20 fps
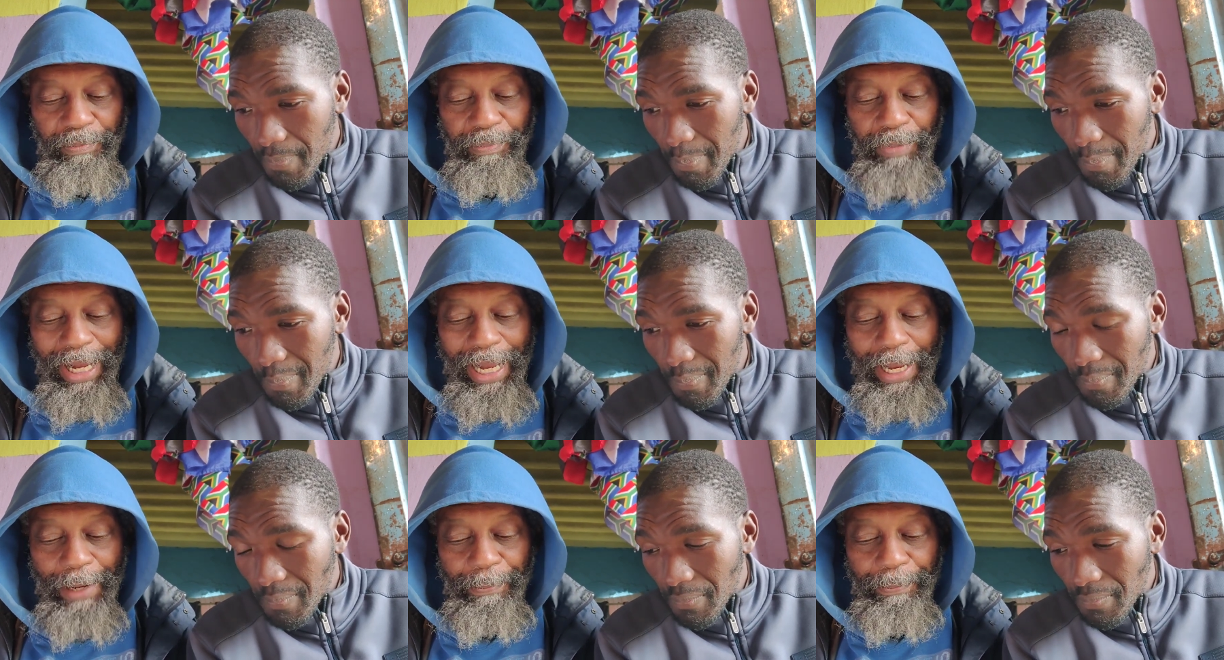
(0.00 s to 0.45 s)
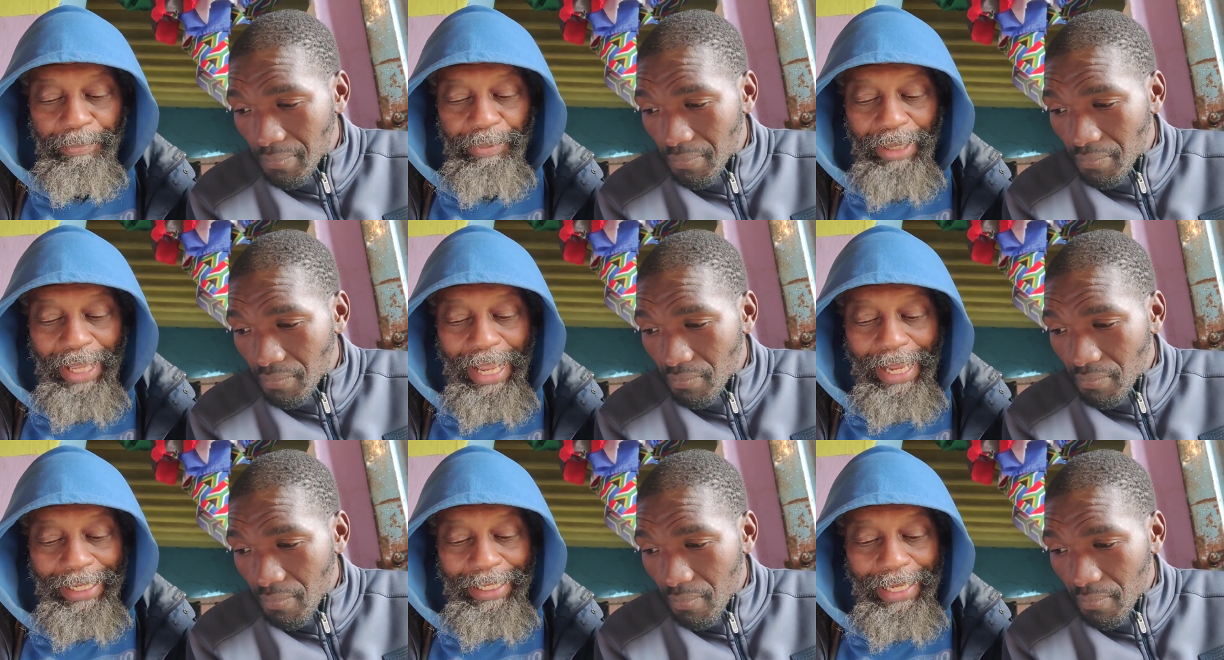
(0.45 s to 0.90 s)
Speaker 1: by
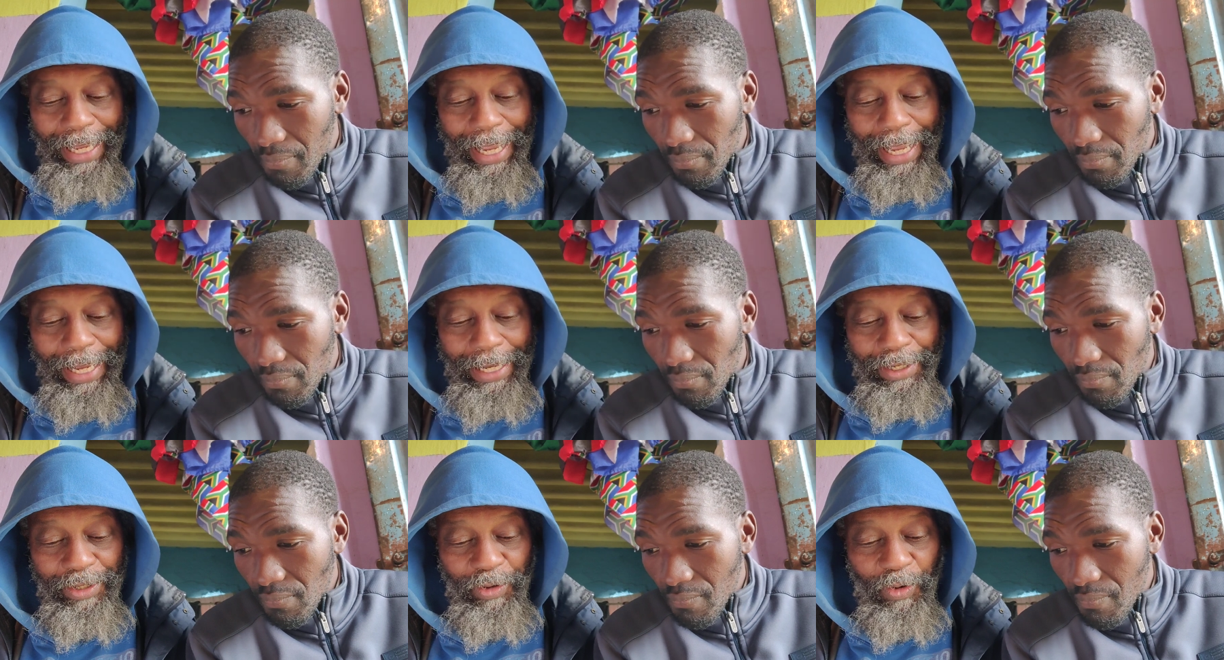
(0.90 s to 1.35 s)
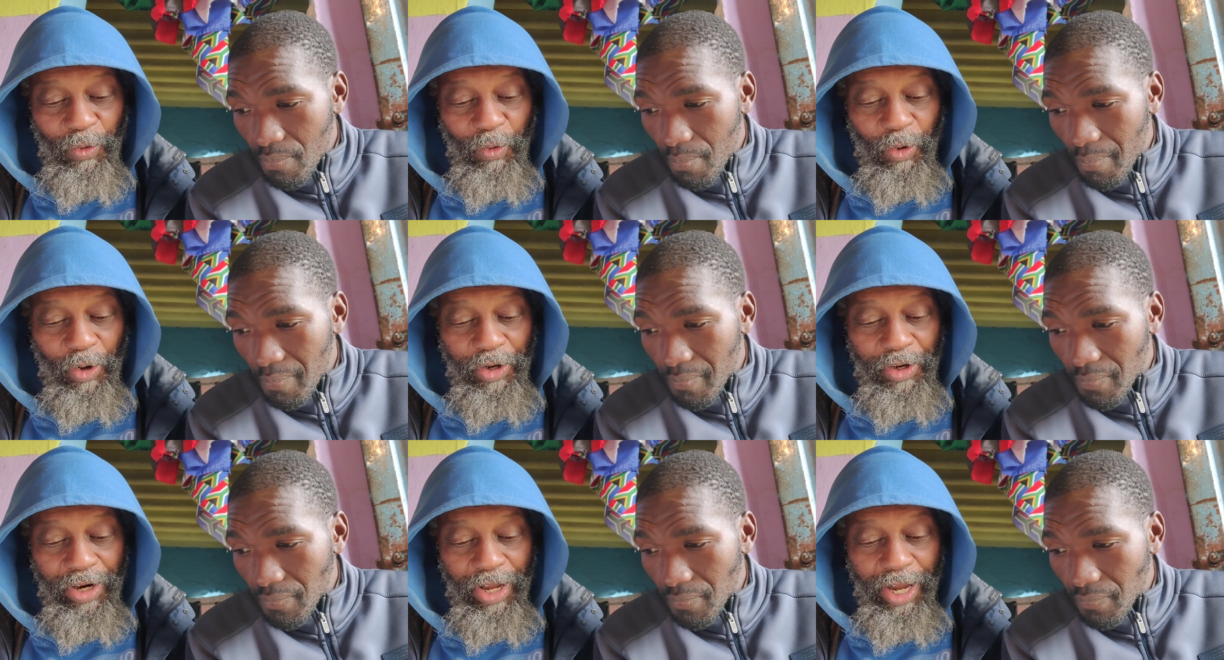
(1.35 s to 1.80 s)
black and
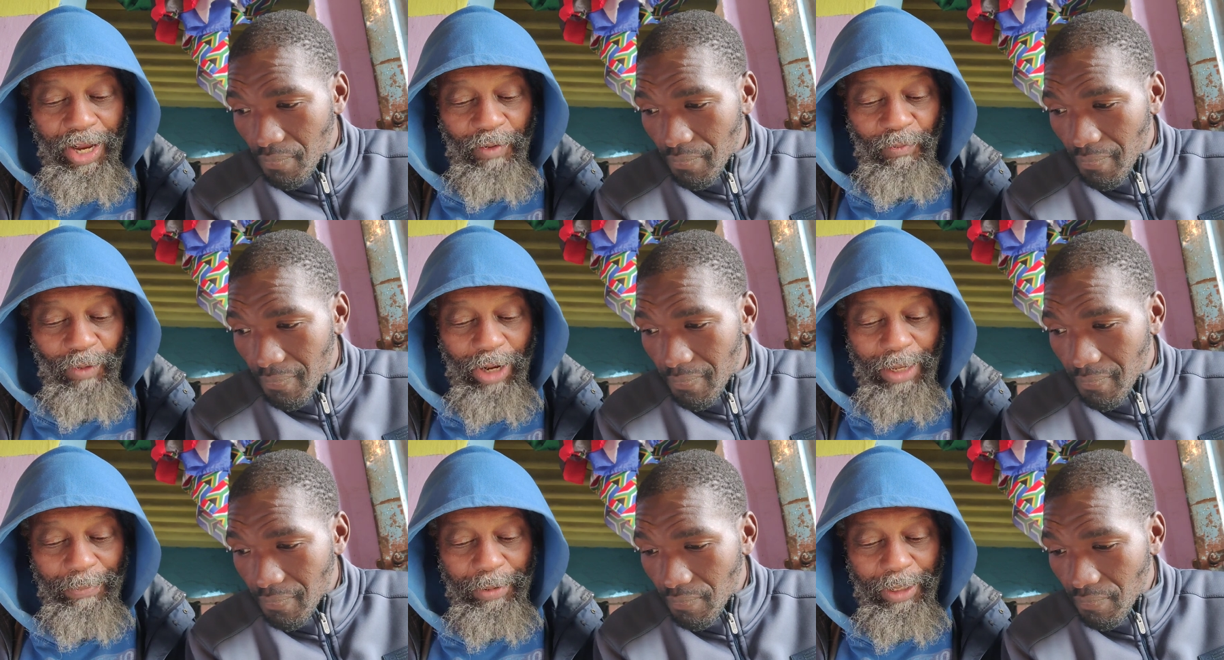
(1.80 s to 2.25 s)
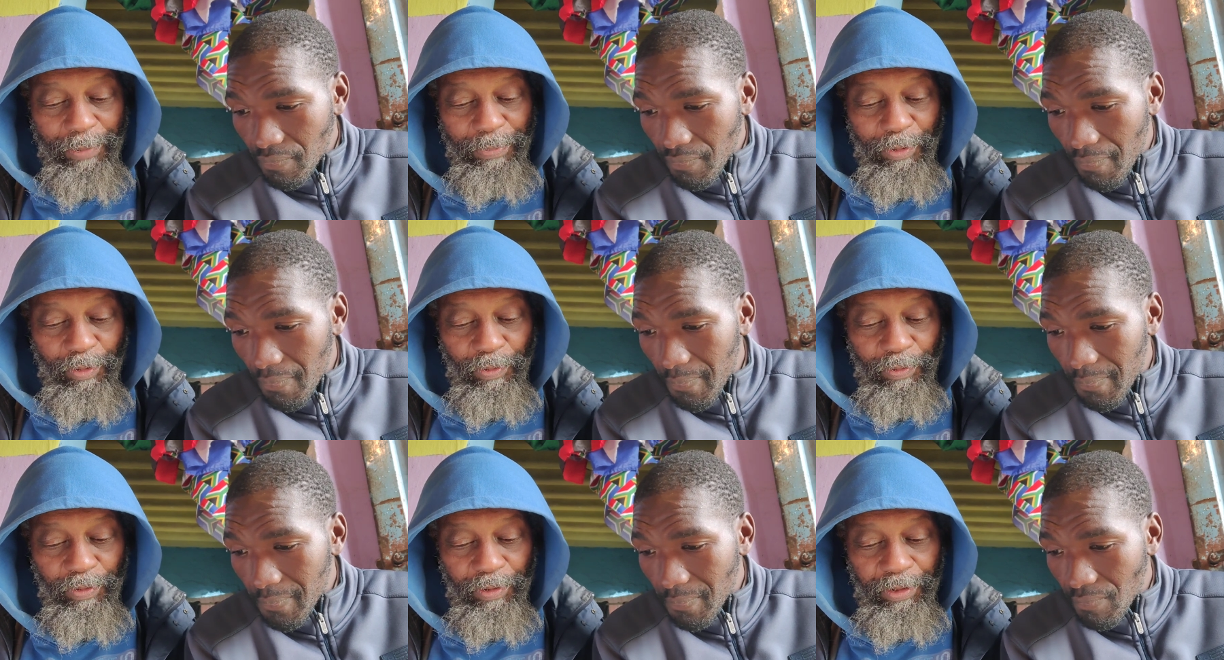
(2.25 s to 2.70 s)
or non-white
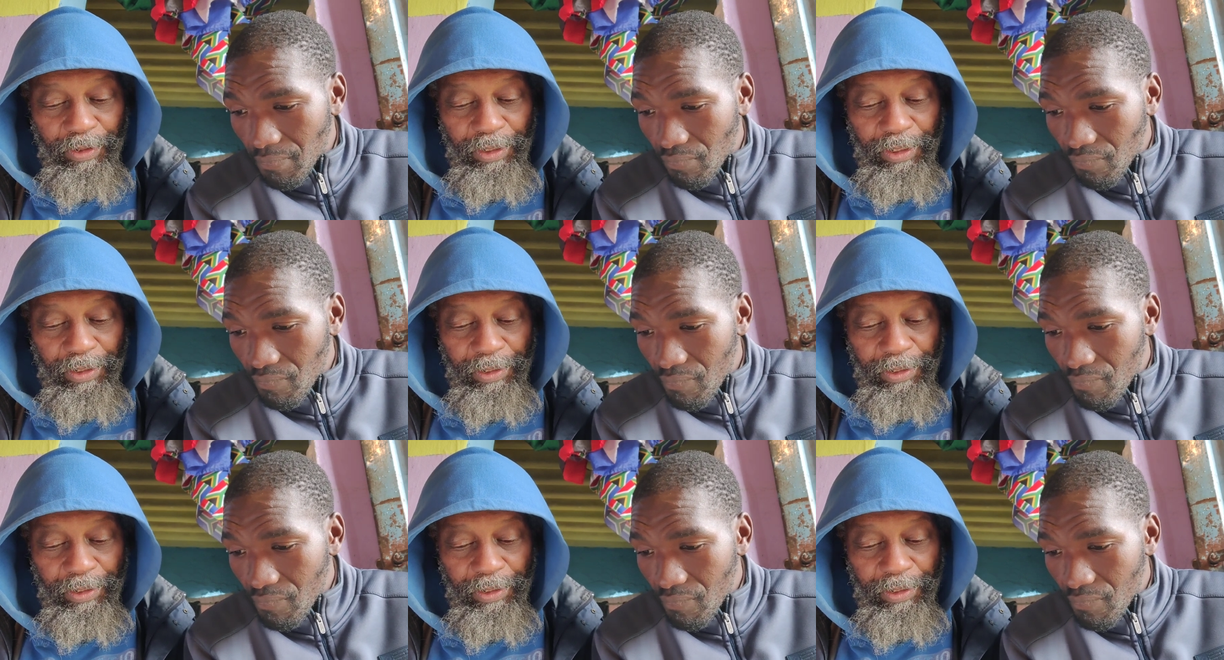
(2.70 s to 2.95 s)
people